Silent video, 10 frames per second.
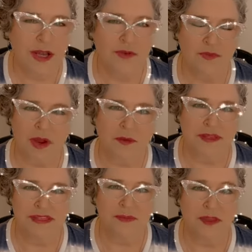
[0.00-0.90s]
It was probably
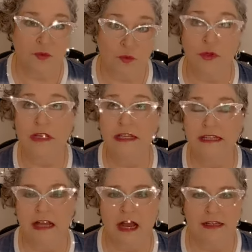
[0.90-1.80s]
something really
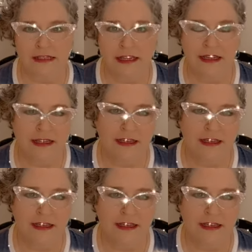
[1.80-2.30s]
toxic,